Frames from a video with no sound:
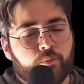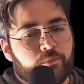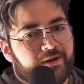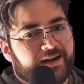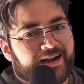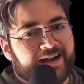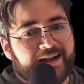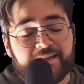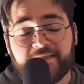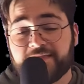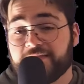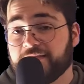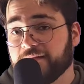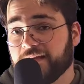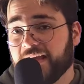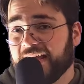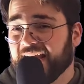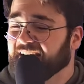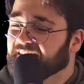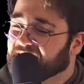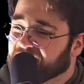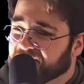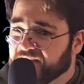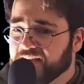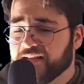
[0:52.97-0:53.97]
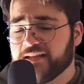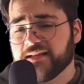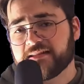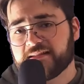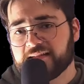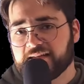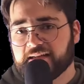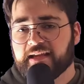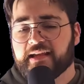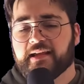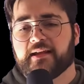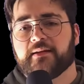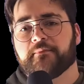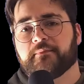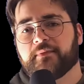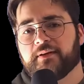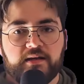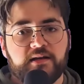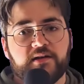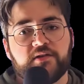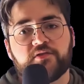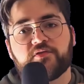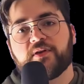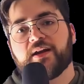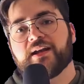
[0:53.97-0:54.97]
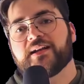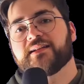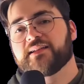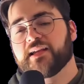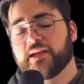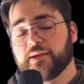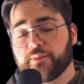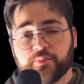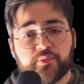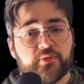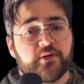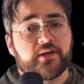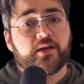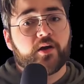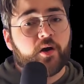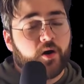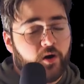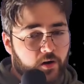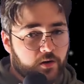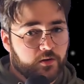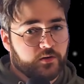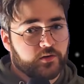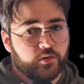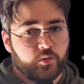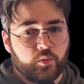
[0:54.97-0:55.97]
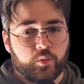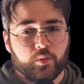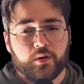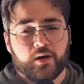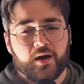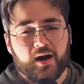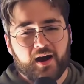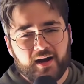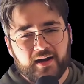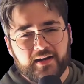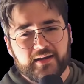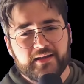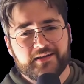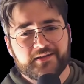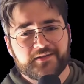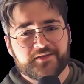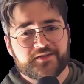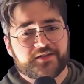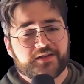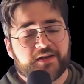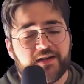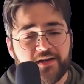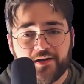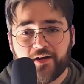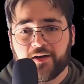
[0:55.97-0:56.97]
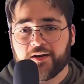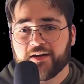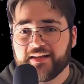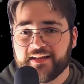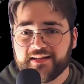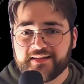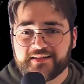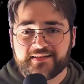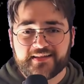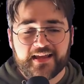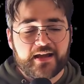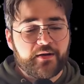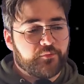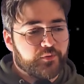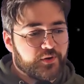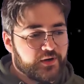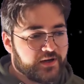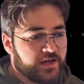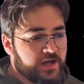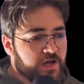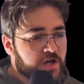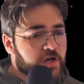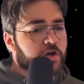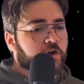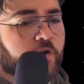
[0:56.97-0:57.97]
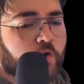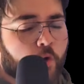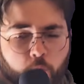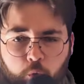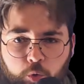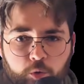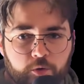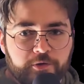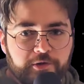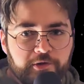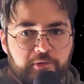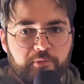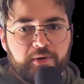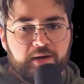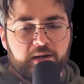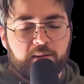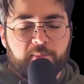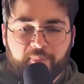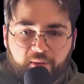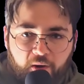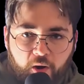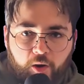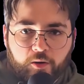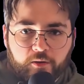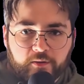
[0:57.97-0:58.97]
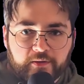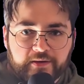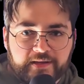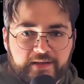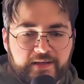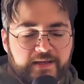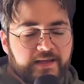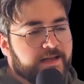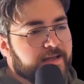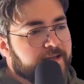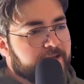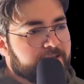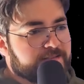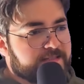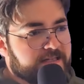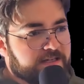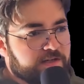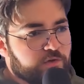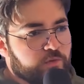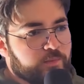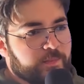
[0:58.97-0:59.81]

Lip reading: I think it's a game. It attracts a pretty hardcore audience, an audience that would corner you at a party and tell you